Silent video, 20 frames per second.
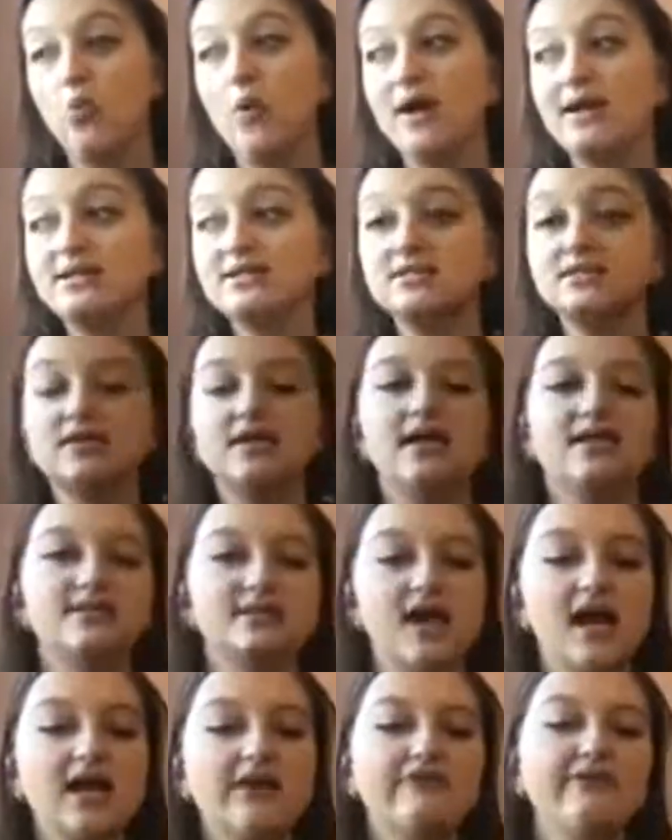Once,
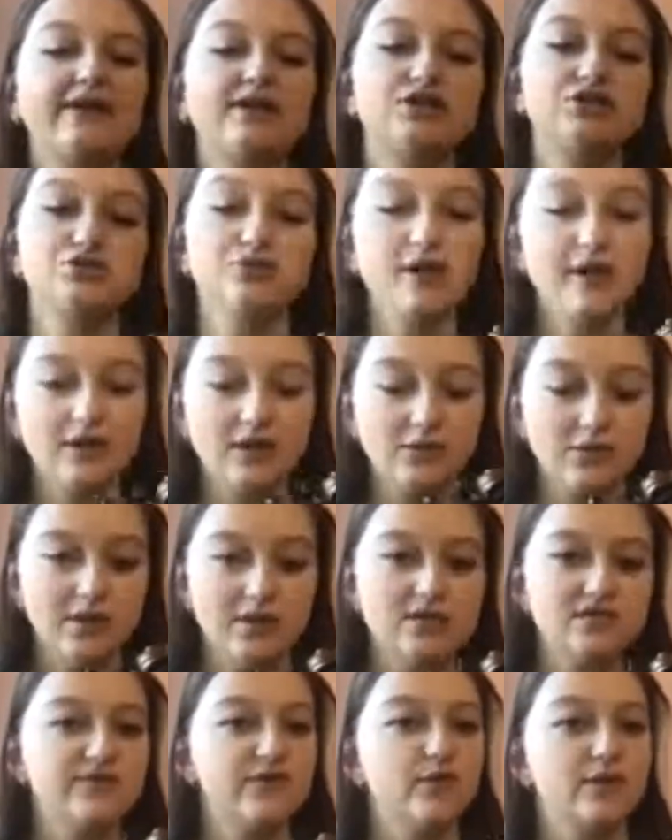it's kind of like
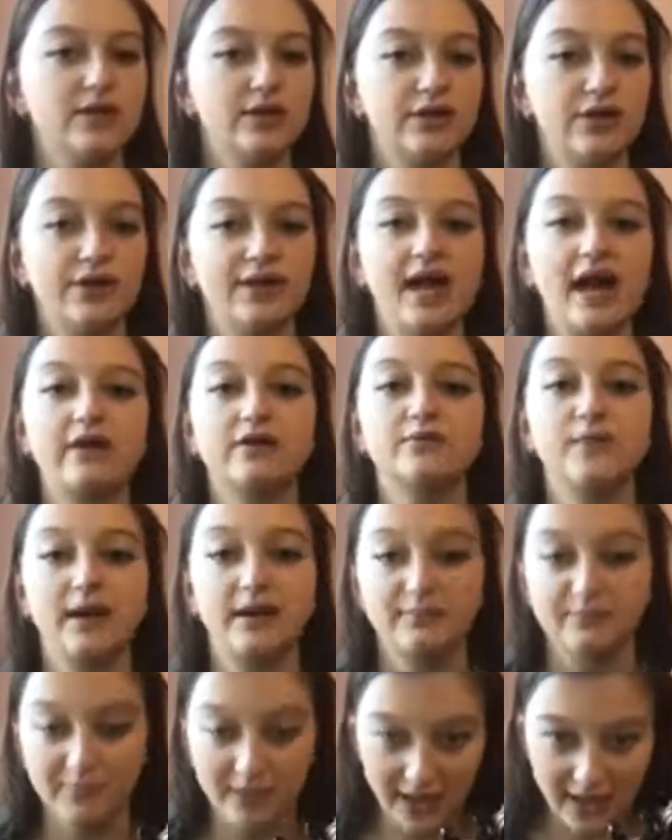training wheels for when you're learning how
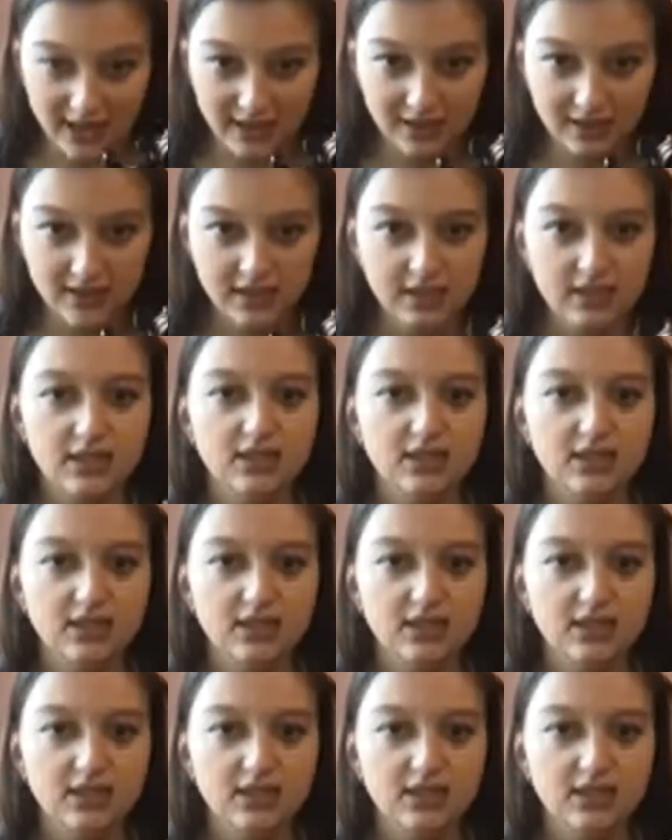to ride a bike.